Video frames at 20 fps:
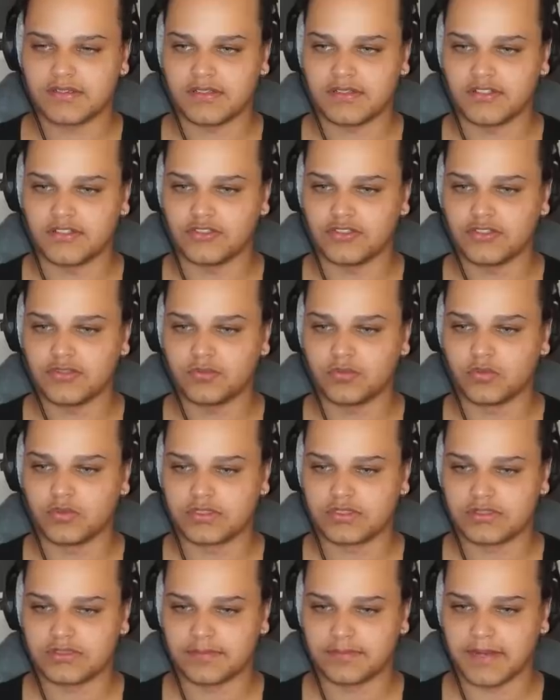you do the wall
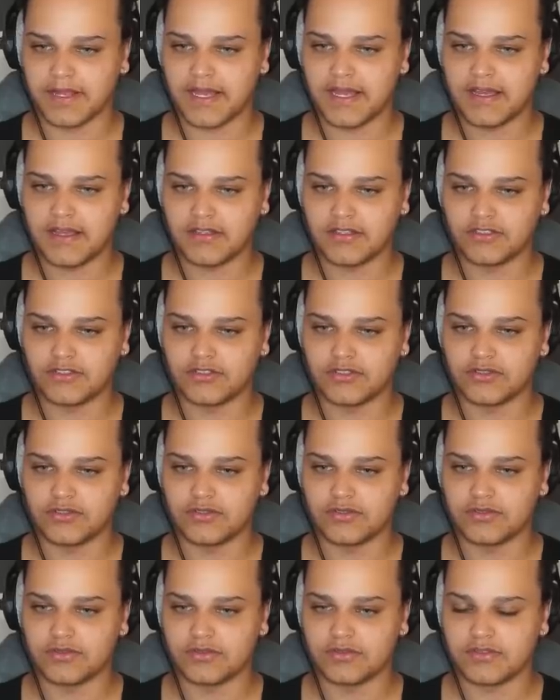splat, you
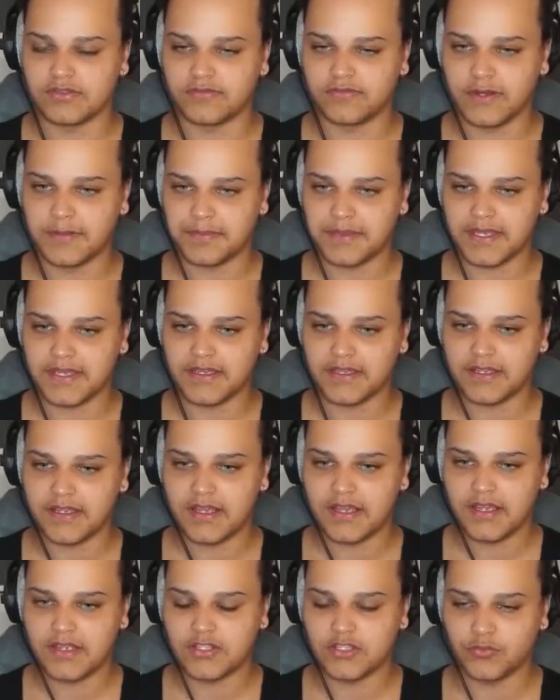do flip kick,
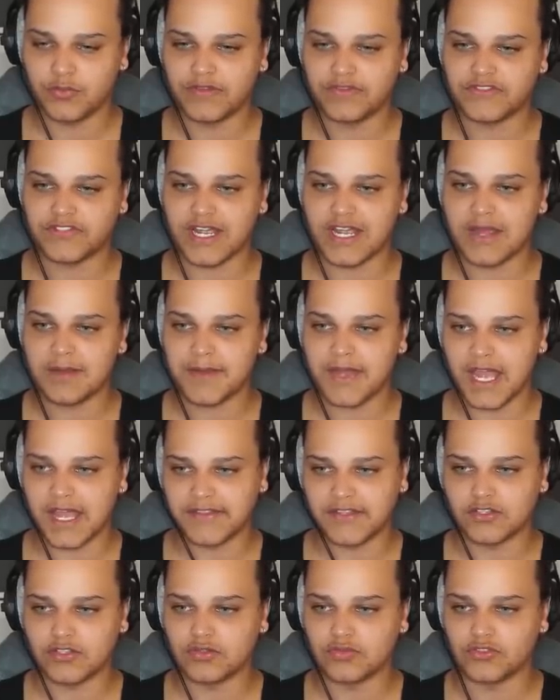you whiff jab, and
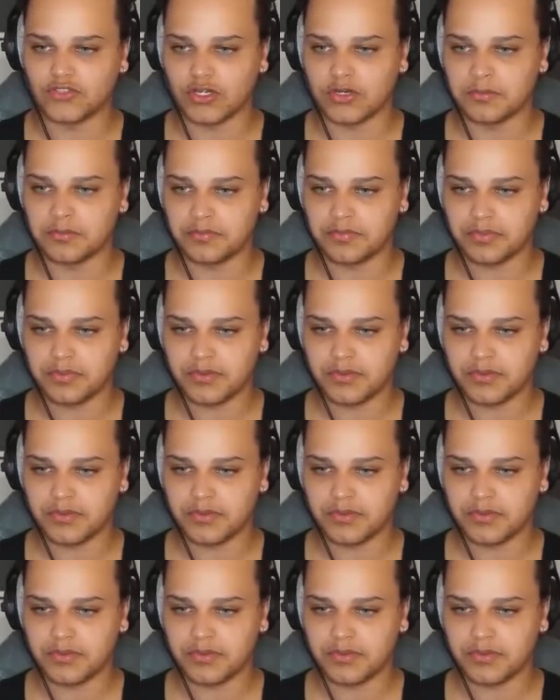then you jump.